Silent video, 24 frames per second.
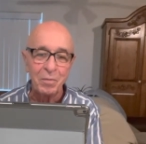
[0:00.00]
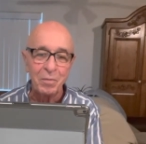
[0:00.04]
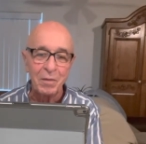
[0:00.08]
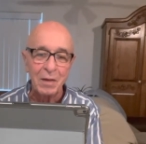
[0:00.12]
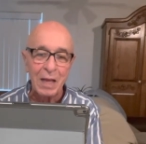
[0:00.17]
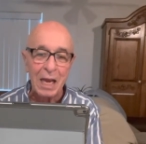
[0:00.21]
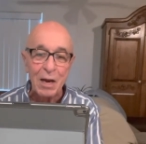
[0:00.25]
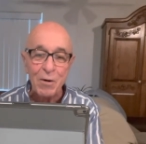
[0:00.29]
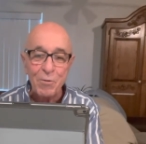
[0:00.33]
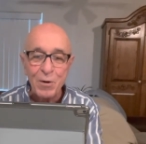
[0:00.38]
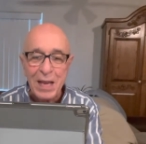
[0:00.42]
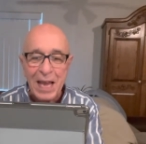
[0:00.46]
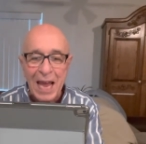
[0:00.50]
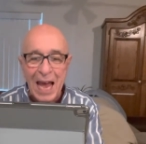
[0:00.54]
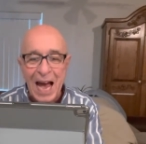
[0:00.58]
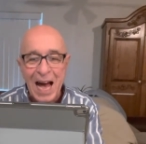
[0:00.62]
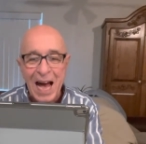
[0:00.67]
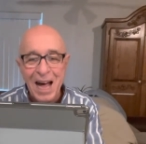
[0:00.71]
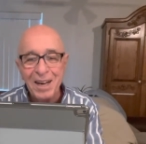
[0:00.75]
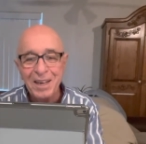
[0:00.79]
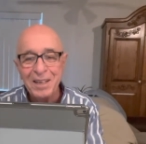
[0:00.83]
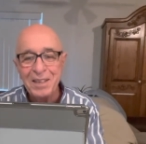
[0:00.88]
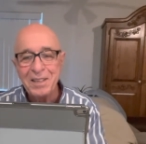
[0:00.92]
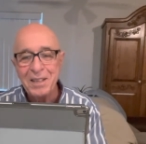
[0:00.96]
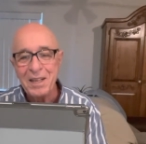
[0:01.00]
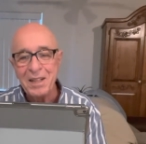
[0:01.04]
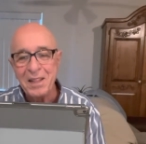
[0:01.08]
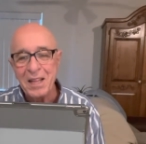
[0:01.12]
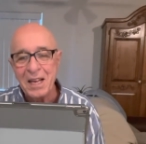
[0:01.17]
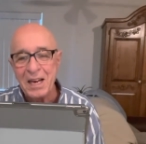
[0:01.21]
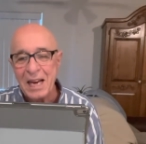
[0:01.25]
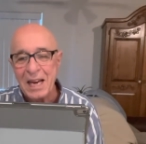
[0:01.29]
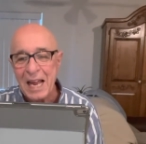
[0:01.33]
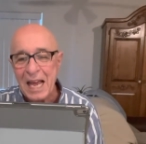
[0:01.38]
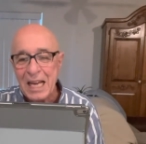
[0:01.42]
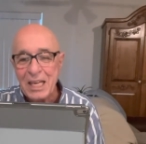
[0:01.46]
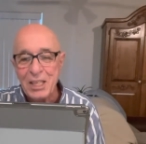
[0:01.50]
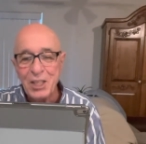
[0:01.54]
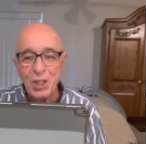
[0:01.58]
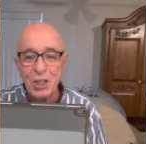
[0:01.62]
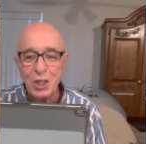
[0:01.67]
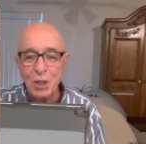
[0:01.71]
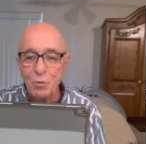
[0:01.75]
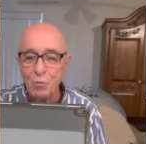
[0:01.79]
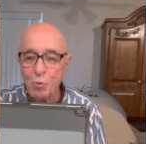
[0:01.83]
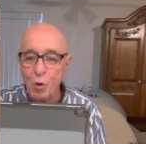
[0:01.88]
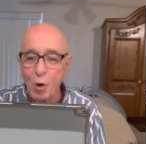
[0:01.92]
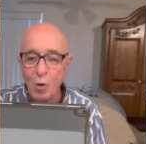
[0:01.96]
In reality, the
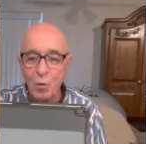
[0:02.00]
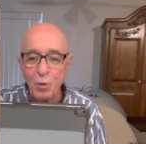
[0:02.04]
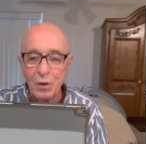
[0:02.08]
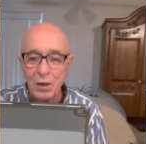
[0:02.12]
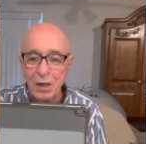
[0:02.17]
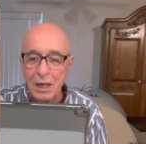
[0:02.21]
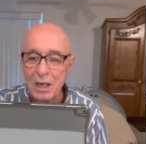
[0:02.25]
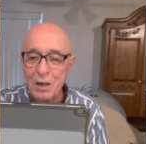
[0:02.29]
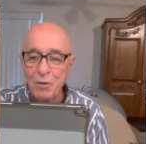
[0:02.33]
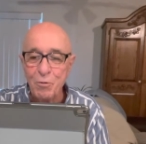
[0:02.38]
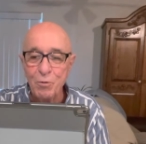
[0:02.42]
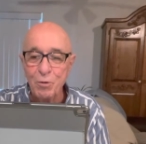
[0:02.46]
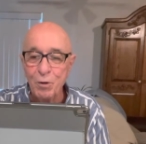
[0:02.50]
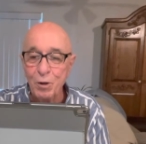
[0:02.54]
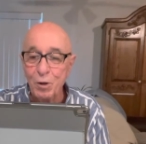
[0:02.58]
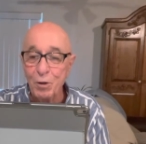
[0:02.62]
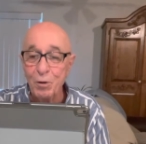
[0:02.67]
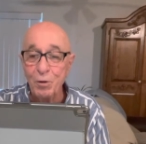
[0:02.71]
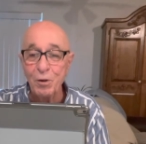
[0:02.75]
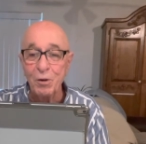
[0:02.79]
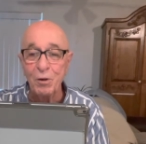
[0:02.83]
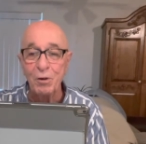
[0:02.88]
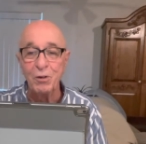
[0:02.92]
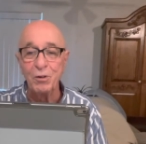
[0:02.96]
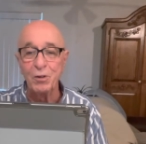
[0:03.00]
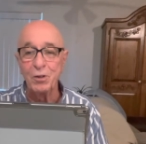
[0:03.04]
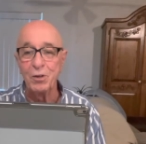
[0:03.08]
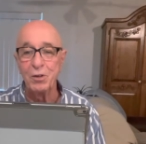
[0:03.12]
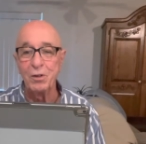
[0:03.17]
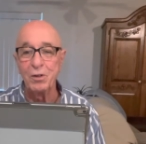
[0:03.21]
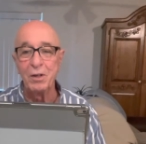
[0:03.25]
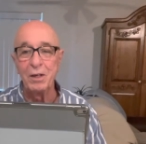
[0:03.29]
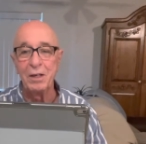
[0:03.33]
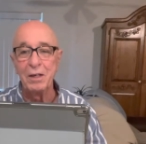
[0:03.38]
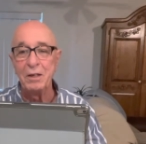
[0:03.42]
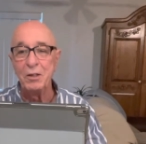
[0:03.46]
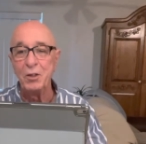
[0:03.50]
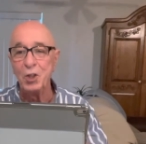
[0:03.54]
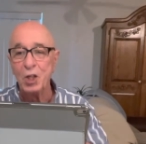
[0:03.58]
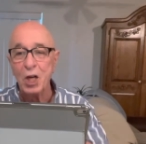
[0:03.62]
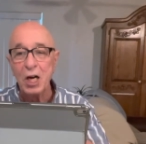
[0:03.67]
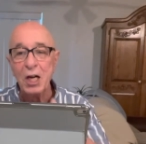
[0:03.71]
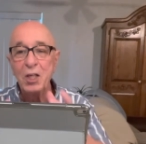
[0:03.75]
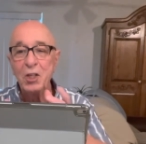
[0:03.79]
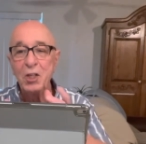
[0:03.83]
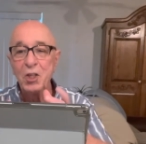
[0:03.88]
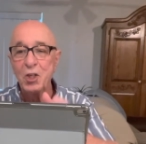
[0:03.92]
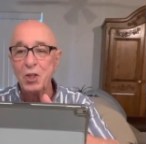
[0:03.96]
nation won't need rulers, the
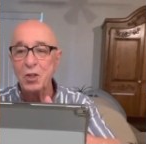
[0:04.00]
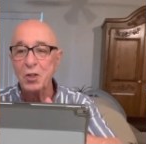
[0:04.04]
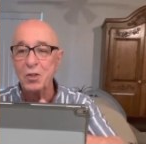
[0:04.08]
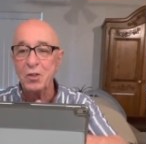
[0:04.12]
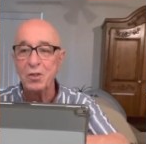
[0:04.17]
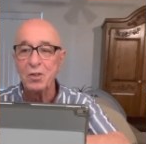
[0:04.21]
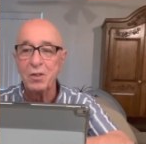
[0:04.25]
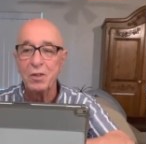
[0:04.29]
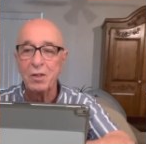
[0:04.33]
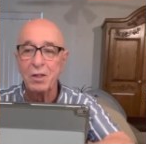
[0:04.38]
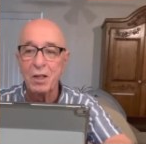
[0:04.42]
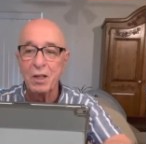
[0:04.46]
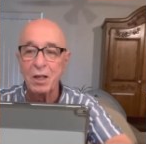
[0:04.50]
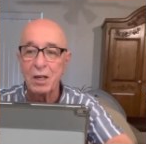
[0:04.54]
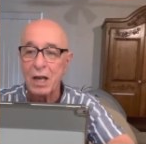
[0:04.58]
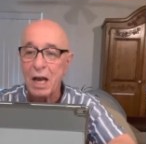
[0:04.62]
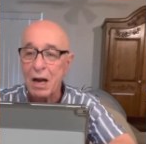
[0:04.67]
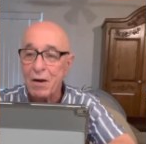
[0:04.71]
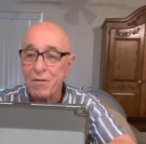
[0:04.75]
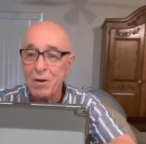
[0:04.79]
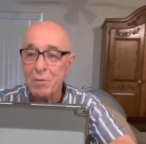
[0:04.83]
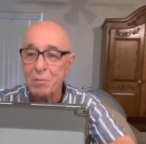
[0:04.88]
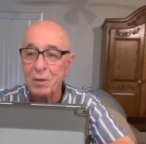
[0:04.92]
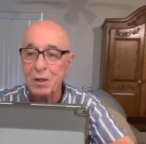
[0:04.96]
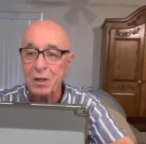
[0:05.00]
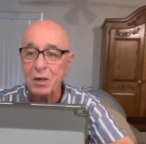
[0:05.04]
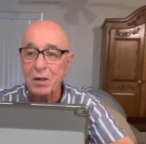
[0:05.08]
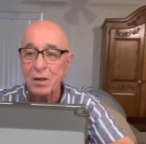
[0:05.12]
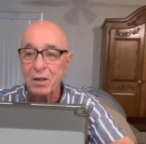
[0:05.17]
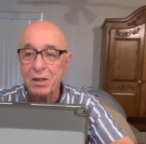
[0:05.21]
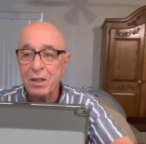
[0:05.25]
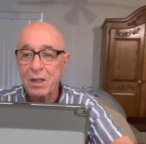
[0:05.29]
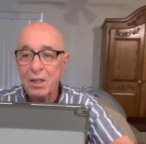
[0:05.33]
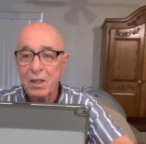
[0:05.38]
judges, the government